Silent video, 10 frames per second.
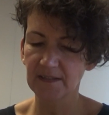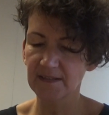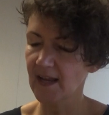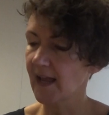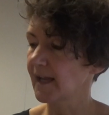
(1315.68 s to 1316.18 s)

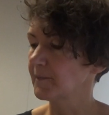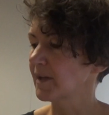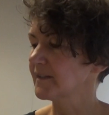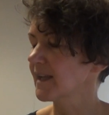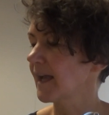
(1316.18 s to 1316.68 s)
time
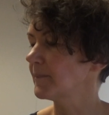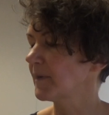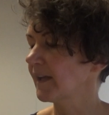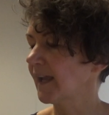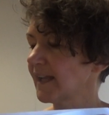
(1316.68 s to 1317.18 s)
and time
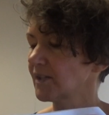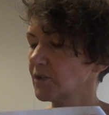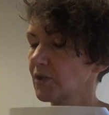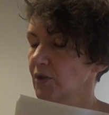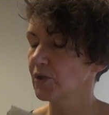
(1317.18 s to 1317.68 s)
again.
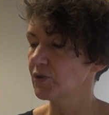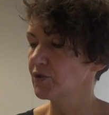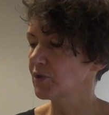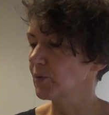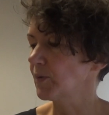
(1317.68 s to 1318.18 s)

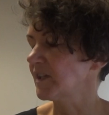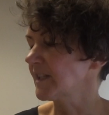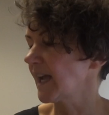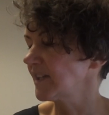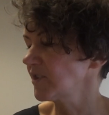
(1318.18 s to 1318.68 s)
So
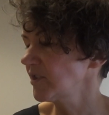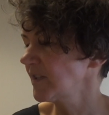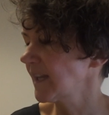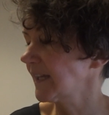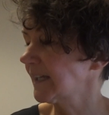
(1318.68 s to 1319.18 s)
attached to
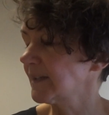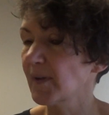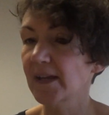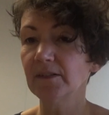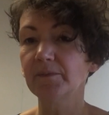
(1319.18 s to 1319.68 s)
the
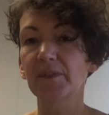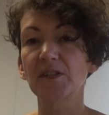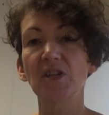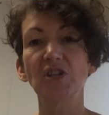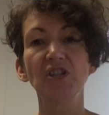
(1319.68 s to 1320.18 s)
email,
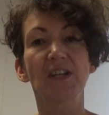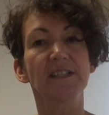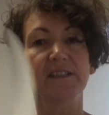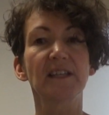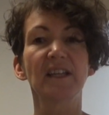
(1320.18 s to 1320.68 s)
there's a sheet